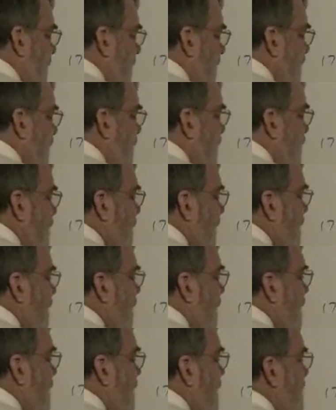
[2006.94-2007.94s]
amount of
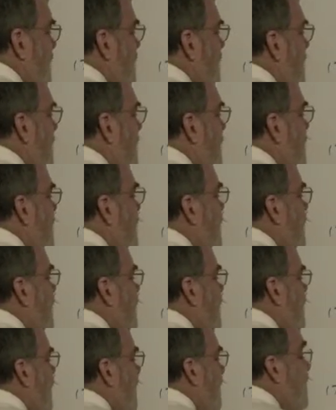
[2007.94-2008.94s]
spending,
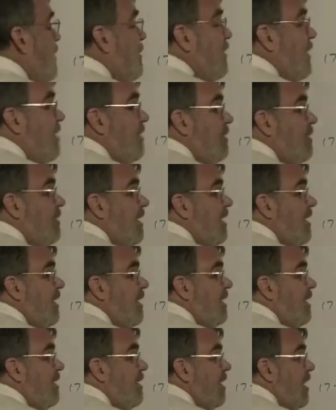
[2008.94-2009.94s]
you have a better
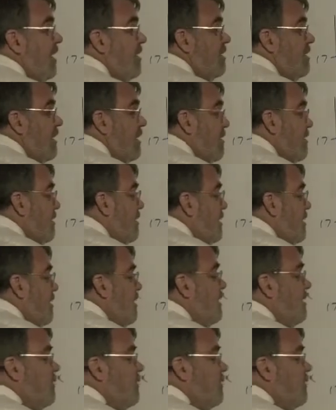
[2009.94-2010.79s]
ranking, a lower